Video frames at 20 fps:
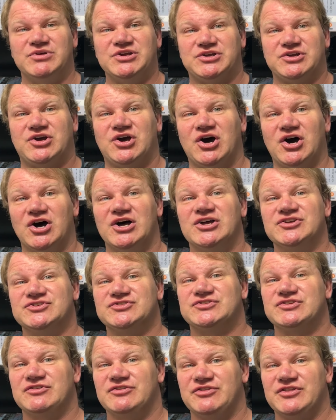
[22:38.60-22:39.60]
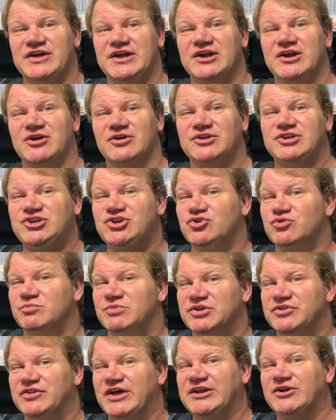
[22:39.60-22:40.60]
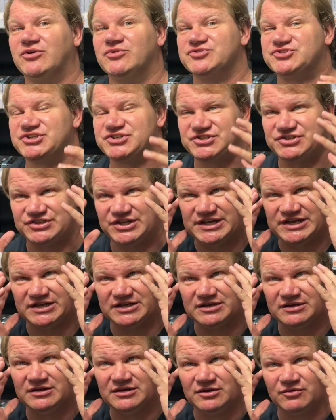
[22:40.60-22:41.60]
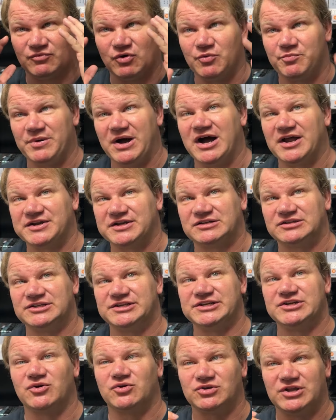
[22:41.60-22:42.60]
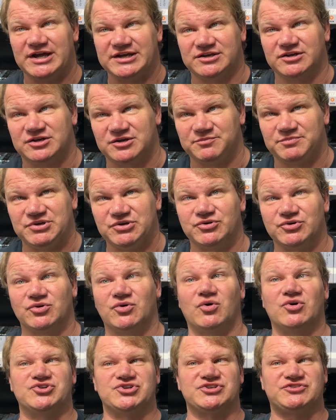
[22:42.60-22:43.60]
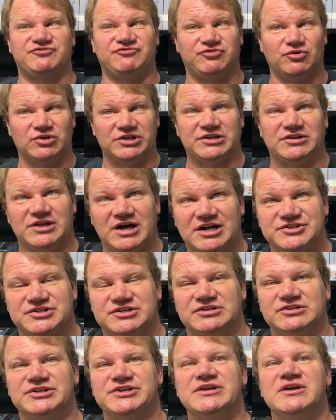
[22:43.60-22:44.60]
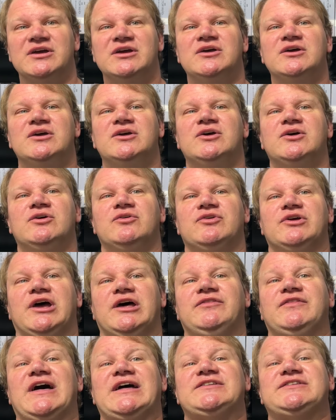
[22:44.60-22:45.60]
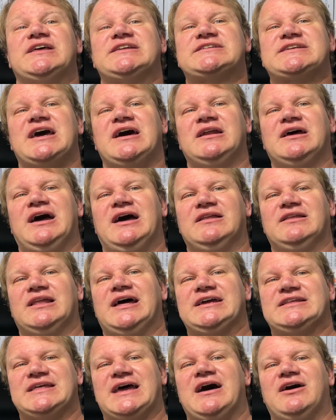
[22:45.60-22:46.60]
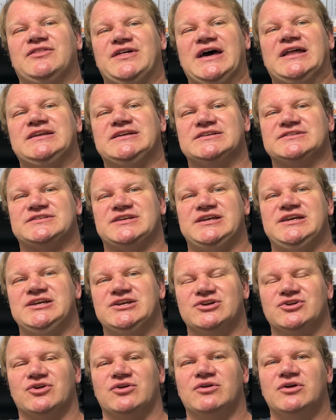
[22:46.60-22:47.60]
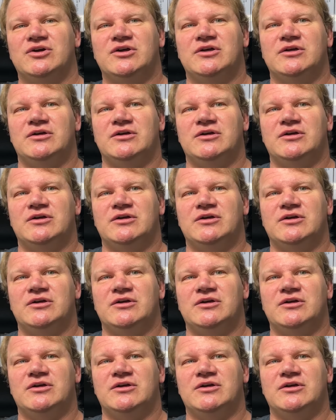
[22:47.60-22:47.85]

Because they're human. They don't just think robotically or like a computer or just fully logically. And that's kind of like how that is here.